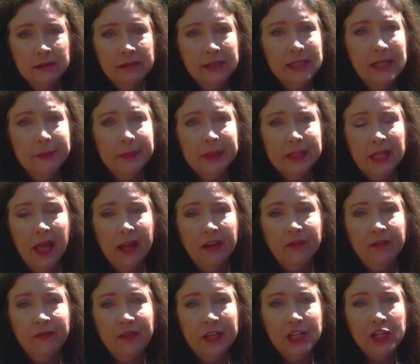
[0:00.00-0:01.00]

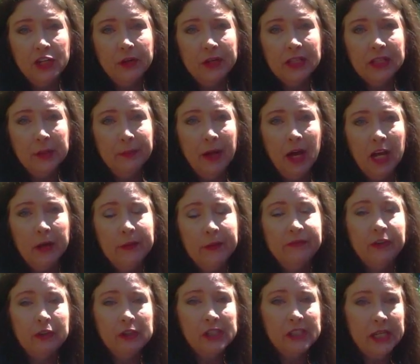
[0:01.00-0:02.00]
demon-like figure at the bottom
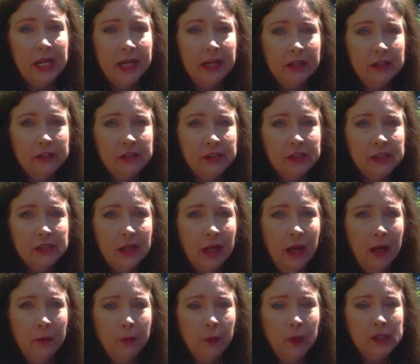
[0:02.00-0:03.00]
of her stairs
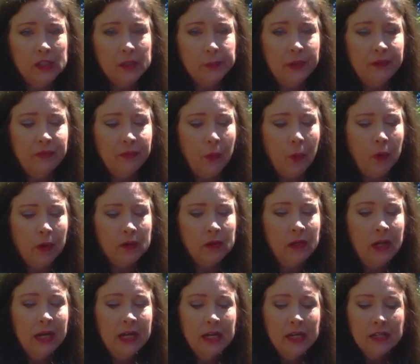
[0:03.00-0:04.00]
um, once
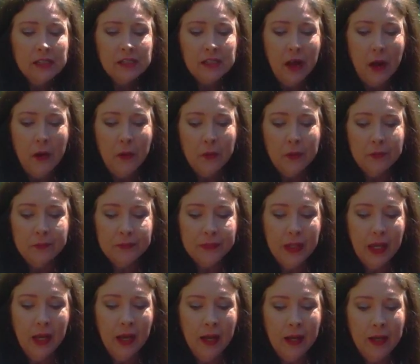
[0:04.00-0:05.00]
before. So,
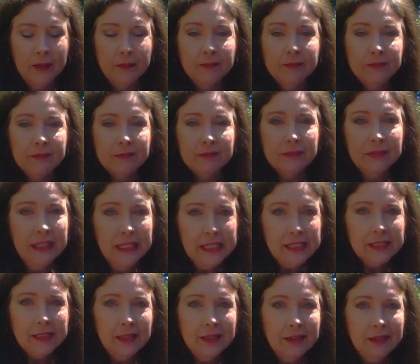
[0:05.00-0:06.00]
um,
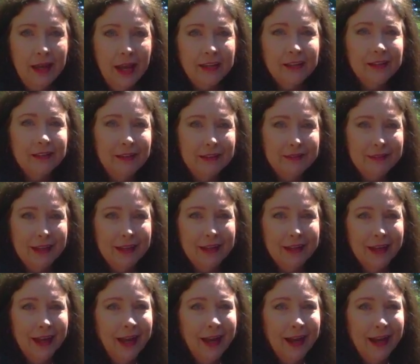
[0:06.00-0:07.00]
Lisa, I,
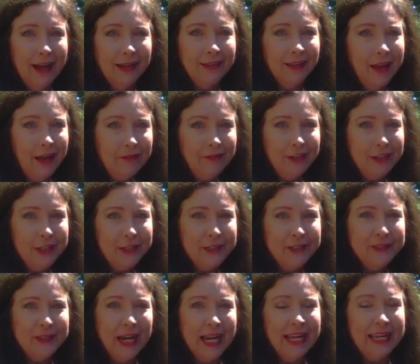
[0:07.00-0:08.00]
I love
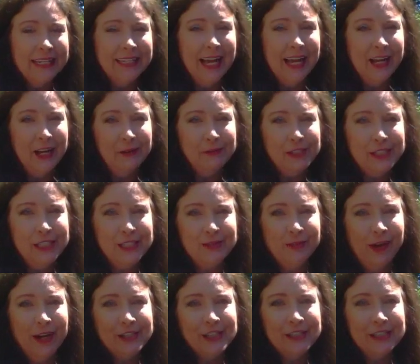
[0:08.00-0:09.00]
you, and I hope she's
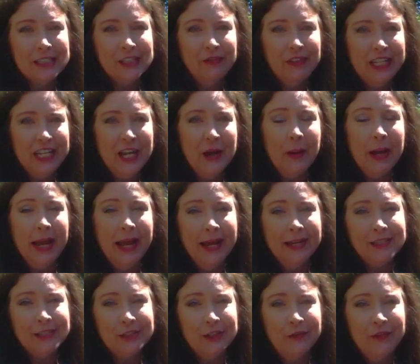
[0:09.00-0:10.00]
watching this video. I
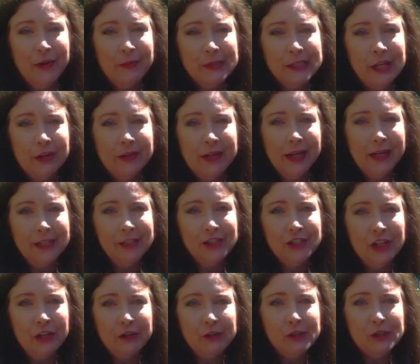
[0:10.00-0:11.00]
asked her if it was okay to
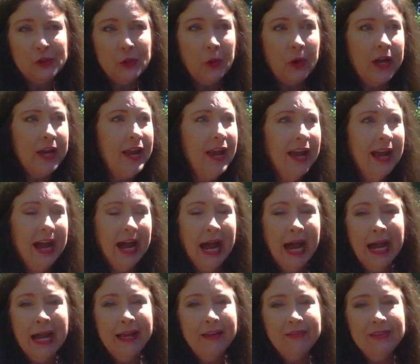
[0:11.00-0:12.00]
share her story.
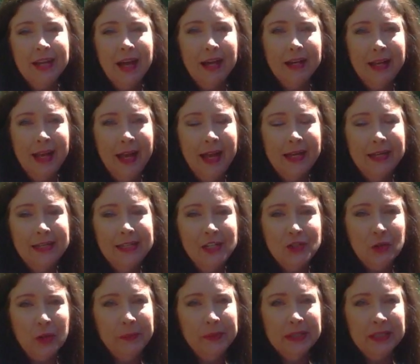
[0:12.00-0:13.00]
I have not had any
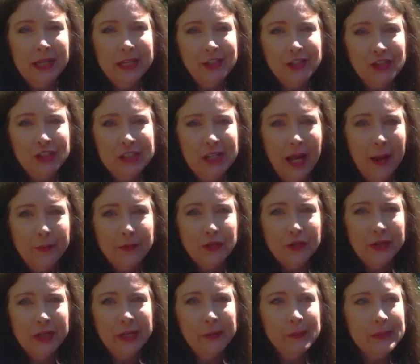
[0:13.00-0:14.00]
tribulation type
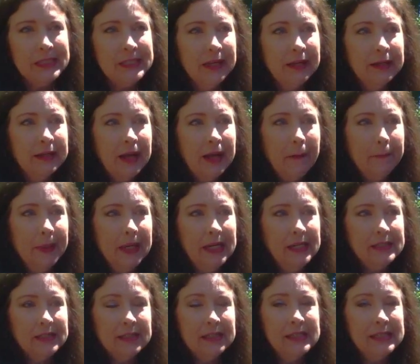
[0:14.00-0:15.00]
dreams,
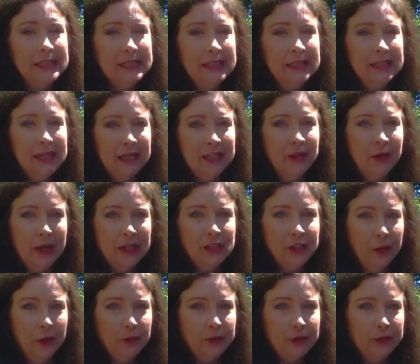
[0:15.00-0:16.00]
but to see, you know, I
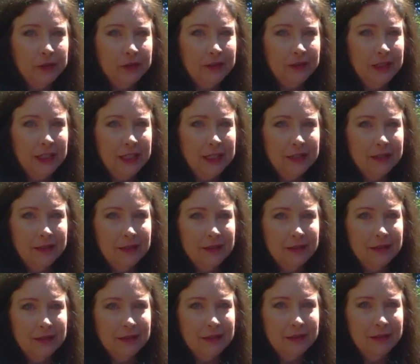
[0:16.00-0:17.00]
told her that
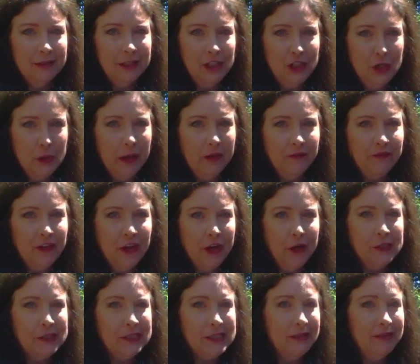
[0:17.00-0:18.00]
the U F
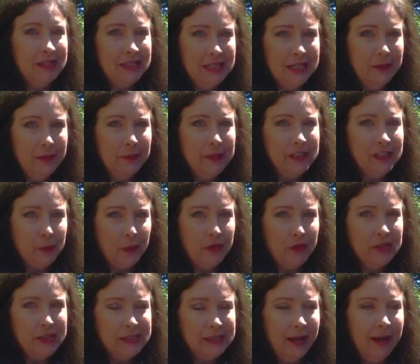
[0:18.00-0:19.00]
Os and the demons were
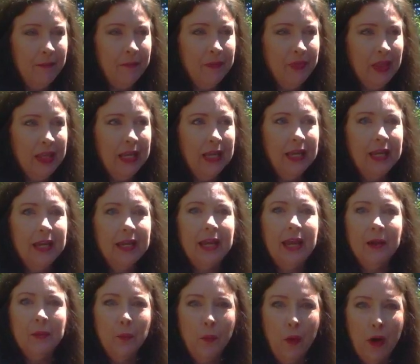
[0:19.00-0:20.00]
the same thing
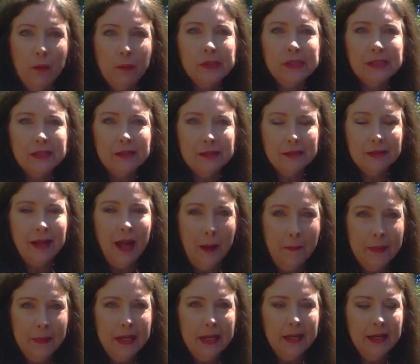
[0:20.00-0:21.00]
and what was
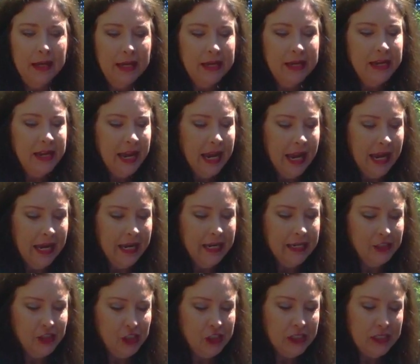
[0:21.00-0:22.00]
coming.
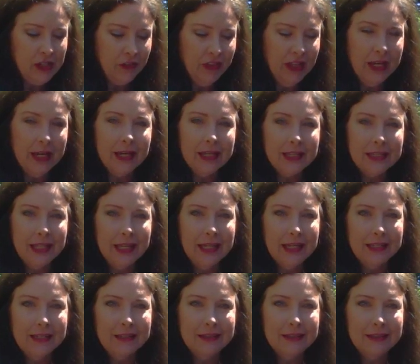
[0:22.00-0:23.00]
And just to think
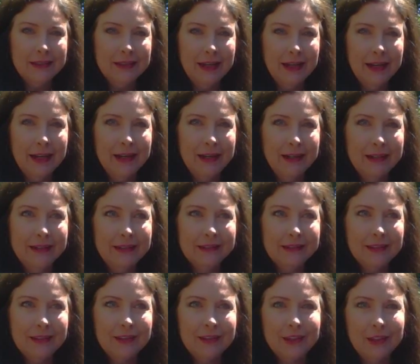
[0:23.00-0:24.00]
that uh,
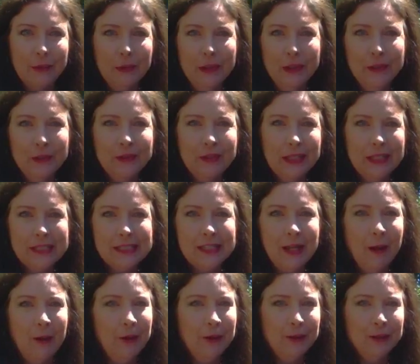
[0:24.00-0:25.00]
through this
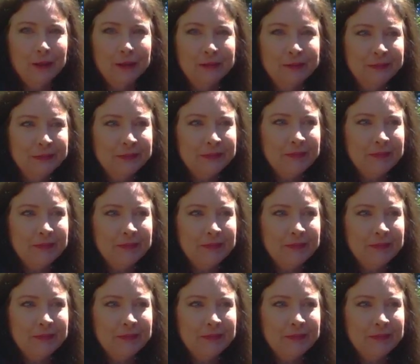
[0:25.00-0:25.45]
whole